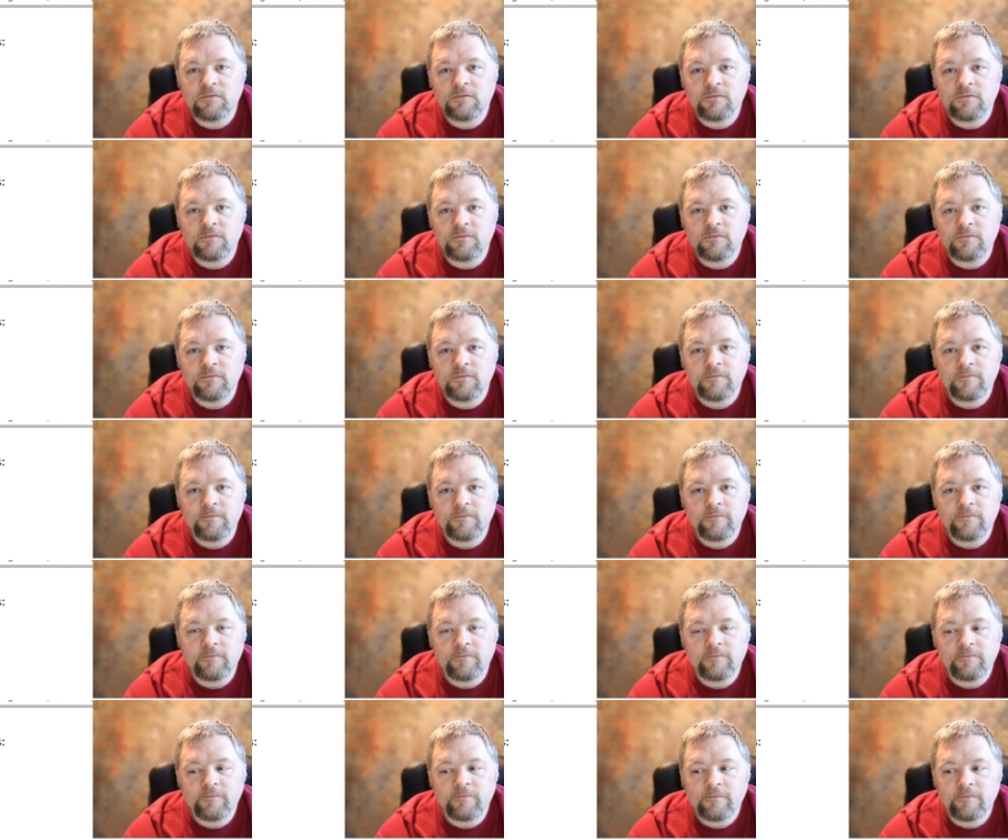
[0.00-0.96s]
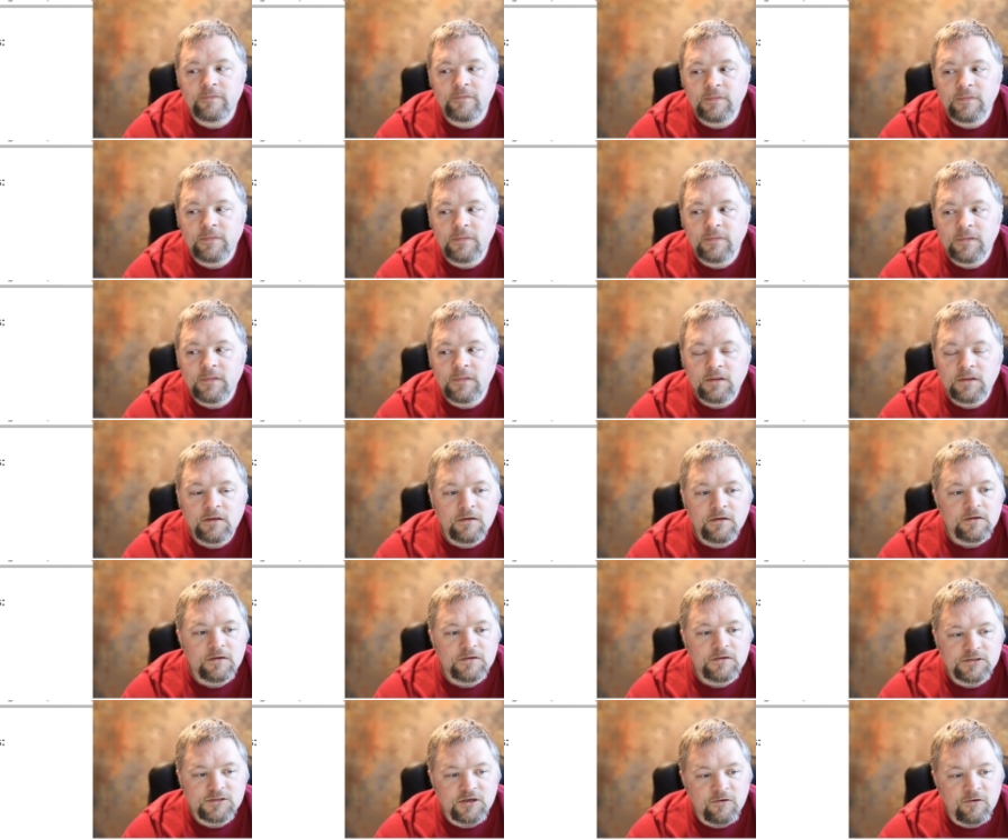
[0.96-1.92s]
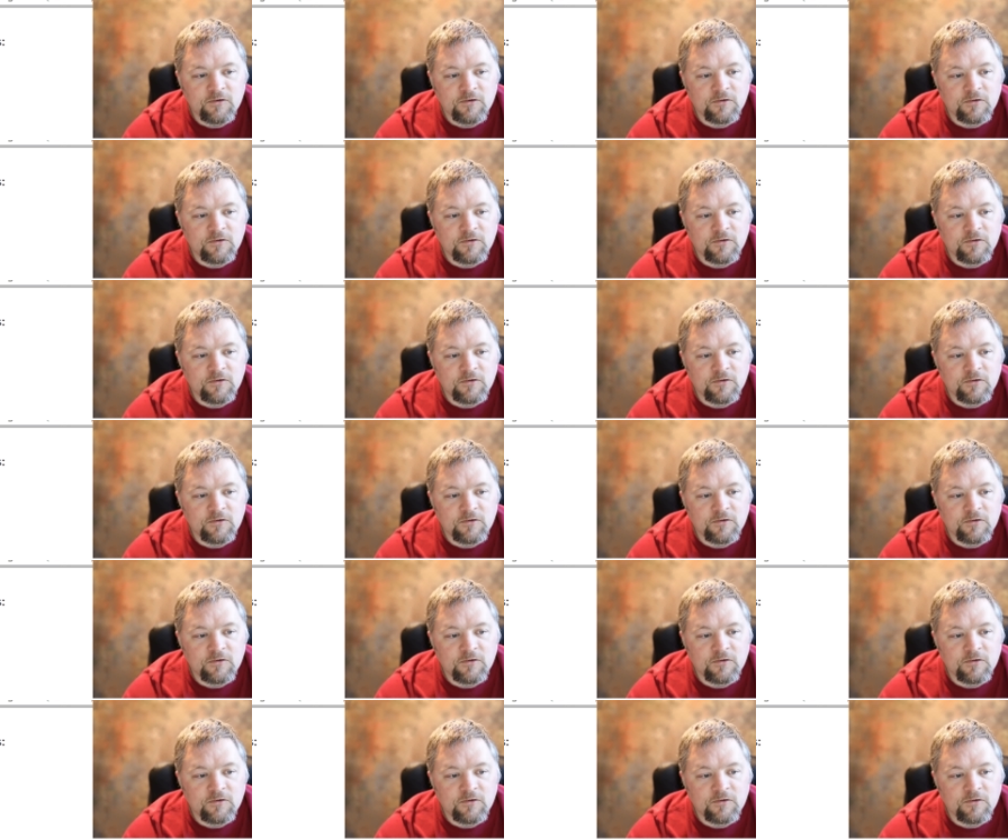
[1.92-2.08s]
out of the assistance view.